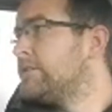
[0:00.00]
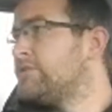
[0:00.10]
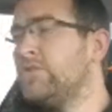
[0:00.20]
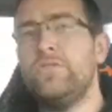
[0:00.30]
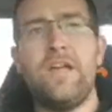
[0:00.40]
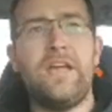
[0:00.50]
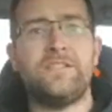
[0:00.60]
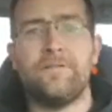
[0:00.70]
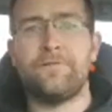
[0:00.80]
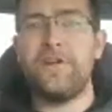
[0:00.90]
2 lanes
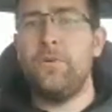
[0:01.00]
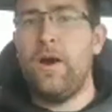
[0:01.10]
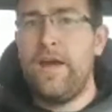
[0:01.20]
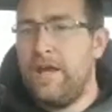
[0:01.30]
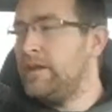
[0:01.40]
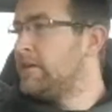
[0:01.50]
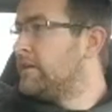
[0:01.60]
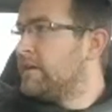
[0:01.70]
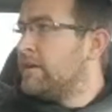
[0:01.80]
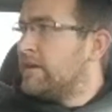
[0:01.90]
of freeway,
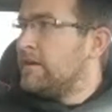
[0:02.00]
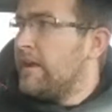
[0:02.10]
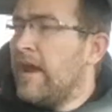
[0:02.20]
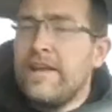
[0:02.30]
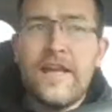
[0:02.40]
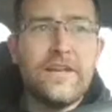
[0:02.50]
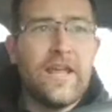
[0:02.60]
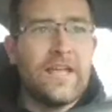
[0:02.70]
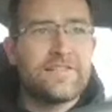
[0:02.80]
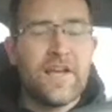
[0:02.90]
and then
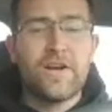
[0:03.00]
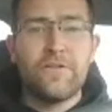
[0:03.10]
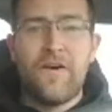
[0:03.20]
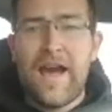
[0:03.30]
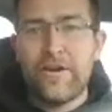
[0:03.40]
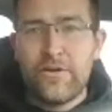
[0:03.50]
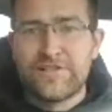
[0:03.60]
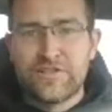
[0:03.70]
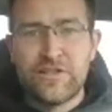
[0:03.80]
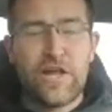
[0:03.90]
the center divider
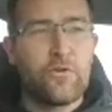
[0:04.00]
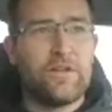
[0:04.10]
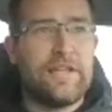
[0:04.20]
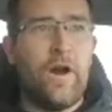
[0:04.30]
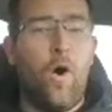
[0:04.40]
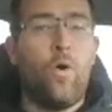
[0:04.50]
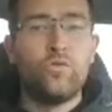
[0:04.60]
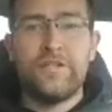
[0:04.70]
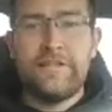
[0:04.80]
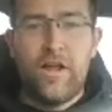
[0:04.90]
is literally
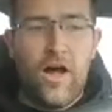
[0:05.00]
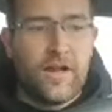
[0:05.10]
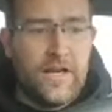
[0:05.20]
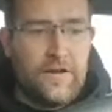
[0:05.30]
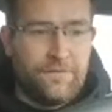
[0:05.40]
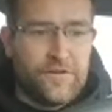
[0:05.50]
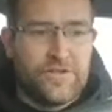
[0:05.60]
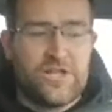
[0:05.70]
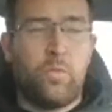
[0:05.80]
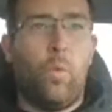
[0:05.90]
only long enough for
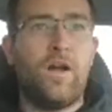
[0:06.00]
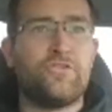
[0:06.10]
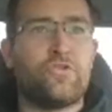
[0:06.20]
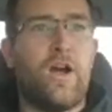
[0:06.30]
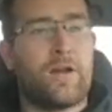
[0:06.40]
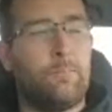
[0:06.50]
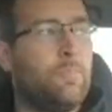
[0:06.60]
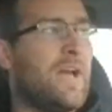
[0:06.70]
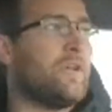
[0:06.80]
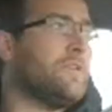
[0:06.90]
just 1 truck,
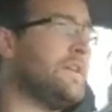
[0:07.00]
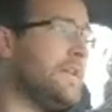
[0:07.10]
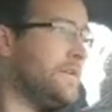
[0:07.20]
barely.